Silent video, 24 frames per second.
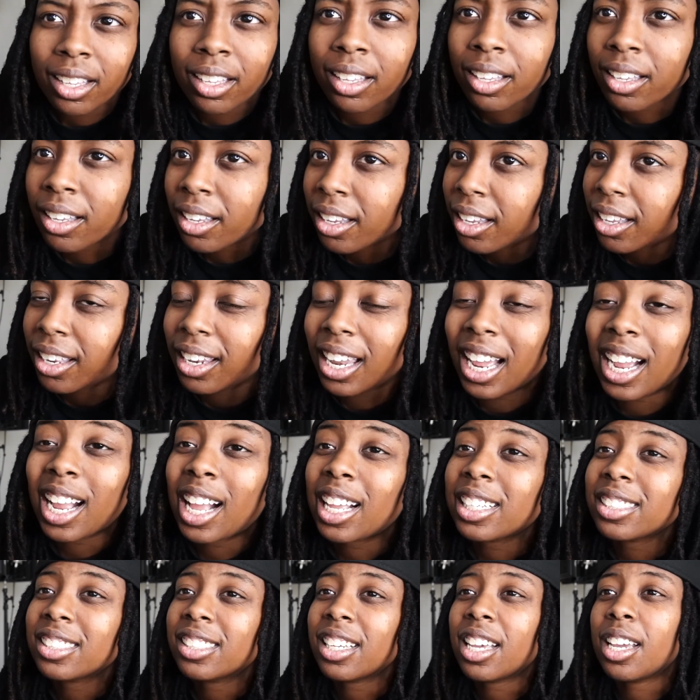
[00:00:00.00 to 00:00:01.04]
Like
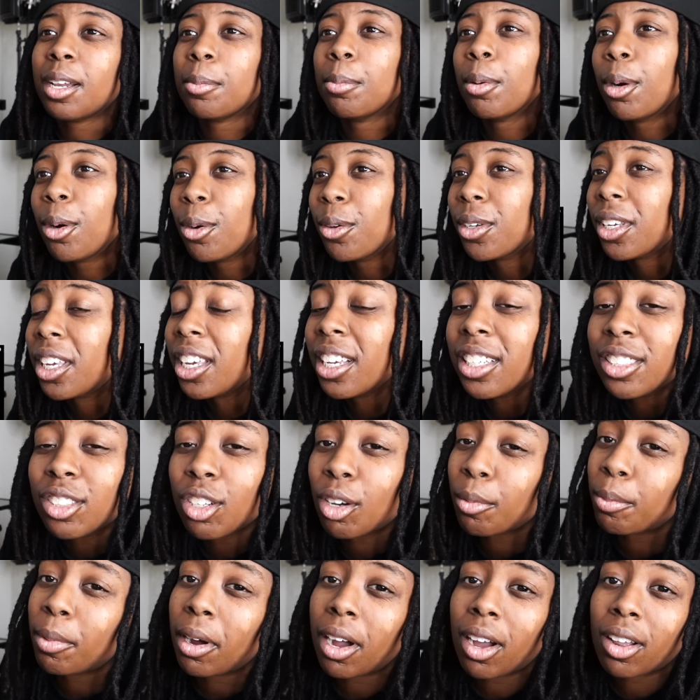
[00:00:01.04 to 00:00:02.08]
I said, bro,
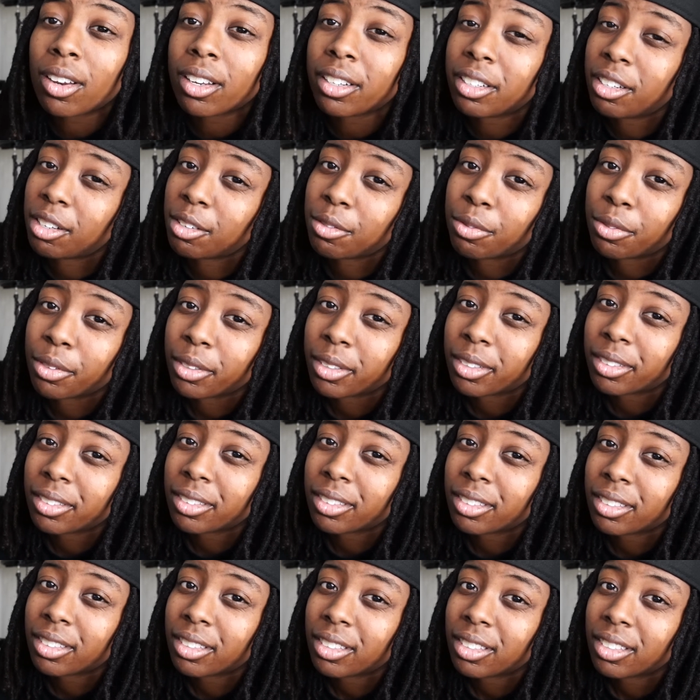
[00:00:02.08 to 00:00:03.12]
Kenzo Ball is different.
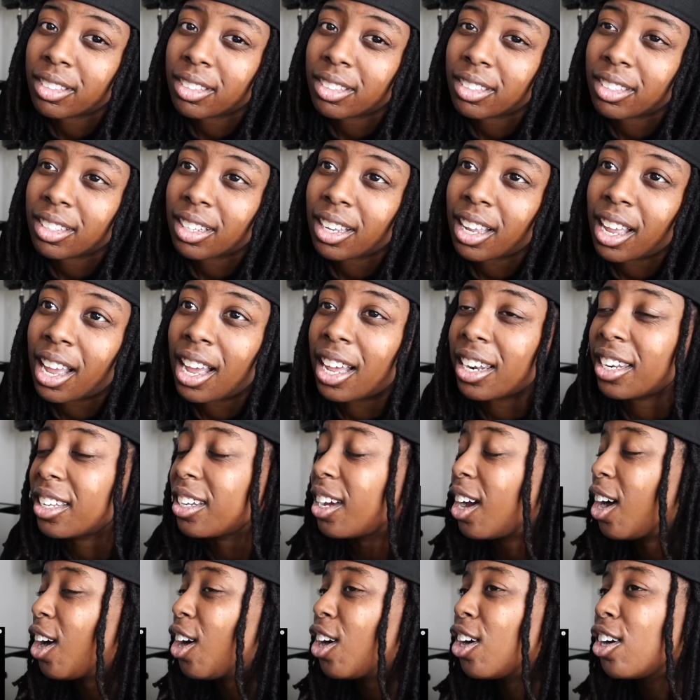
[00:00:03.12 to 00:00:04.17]
Out of
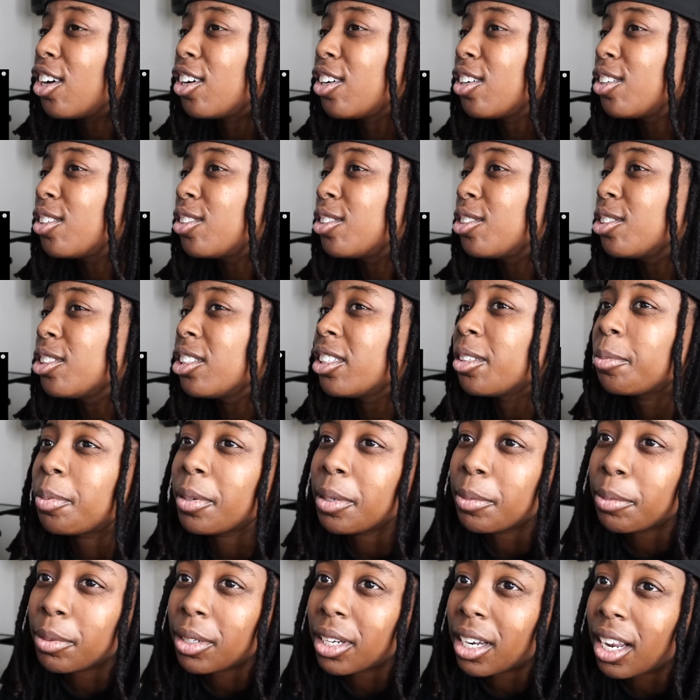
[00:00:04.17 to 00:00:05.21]
all the
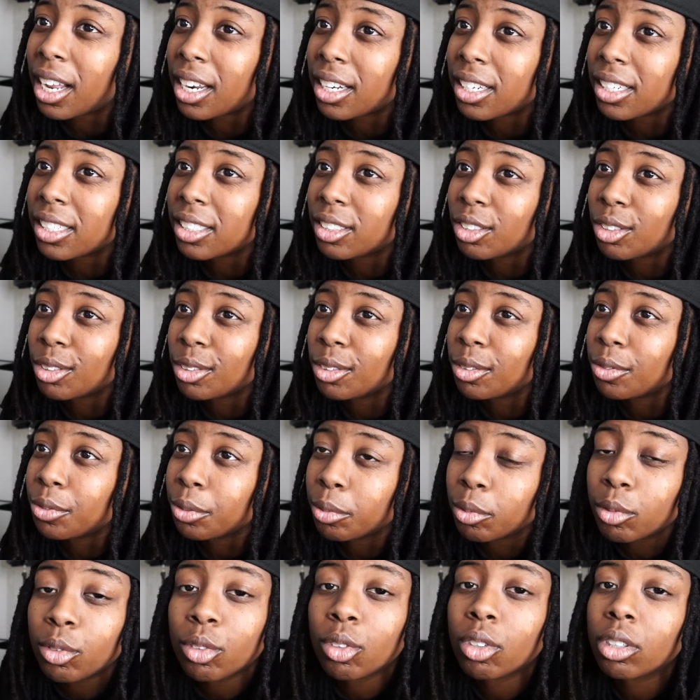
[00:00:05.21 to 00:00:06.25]
people that I done listen to
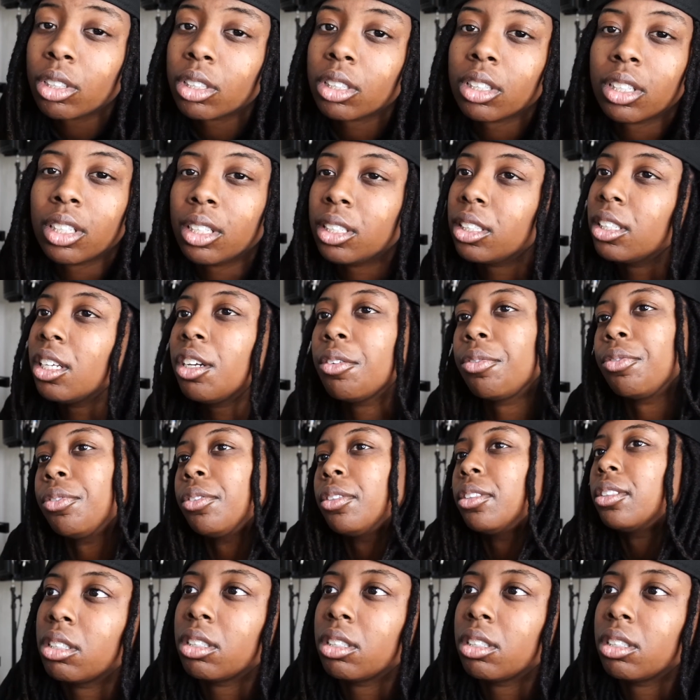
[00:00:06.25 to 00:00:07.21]
from New York, he different.